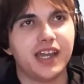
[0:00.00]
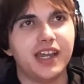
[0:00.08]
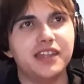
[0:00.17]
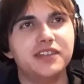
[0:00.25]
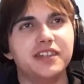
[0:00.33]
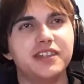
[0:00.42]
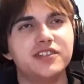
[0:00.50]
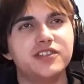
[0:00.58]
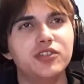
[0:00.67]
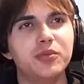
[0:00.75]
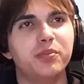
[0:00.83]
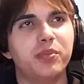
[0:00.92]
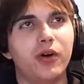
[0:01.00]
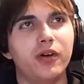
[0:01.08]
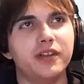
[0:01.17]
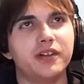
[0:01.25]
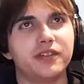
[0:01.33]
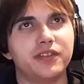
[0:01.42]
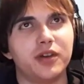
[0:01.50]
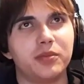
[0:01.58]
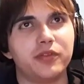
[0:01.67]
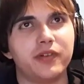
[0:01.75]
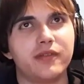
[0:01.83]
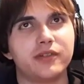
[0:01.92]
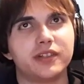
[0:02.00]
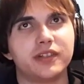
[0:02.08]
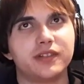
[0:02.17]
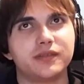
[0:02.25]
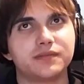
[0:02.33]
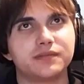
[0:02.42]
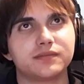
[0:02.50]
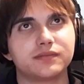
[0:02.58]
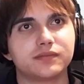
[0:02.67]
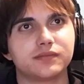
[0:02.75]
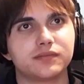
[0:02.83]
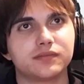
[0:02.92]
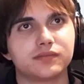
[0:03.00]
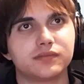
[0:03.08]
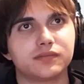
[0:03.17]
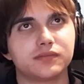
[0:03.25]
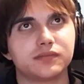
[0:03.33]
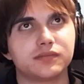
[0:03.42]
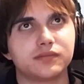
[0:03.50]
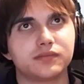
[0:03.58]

And his new body on top of everything. He's saying